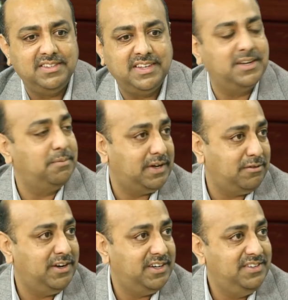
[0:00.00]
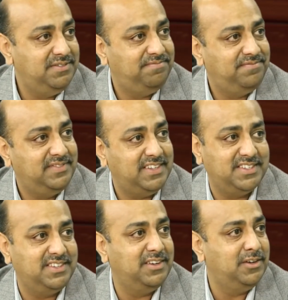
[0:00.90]
central part of London. Yeah. That's
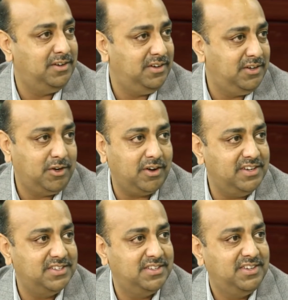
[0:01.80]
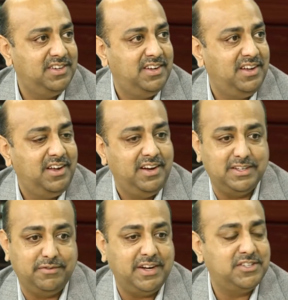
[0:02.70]
a uh, Docklands.
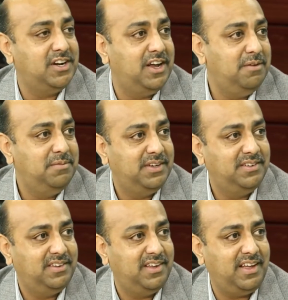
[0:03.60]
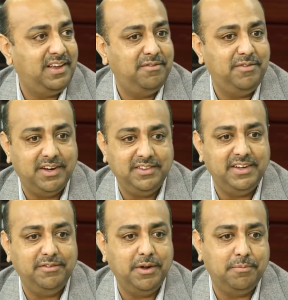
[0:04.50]
It's a financial hub, and we are
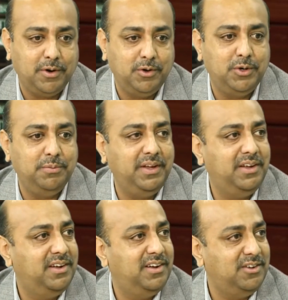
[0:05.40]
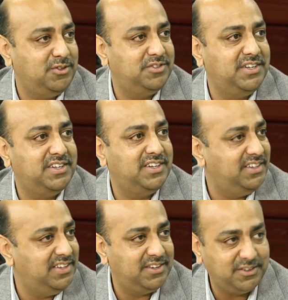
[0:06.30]
there. We are proud to be associated
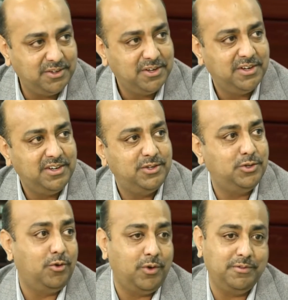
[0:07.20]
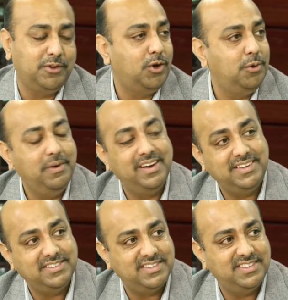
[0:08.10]
in the you know, top, one of the tall
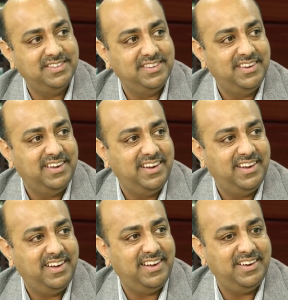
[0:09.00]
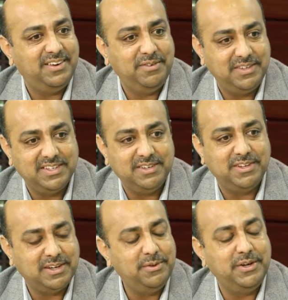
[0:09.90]
buildings, and we serve
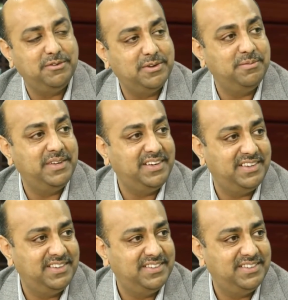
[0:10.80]
the community from there.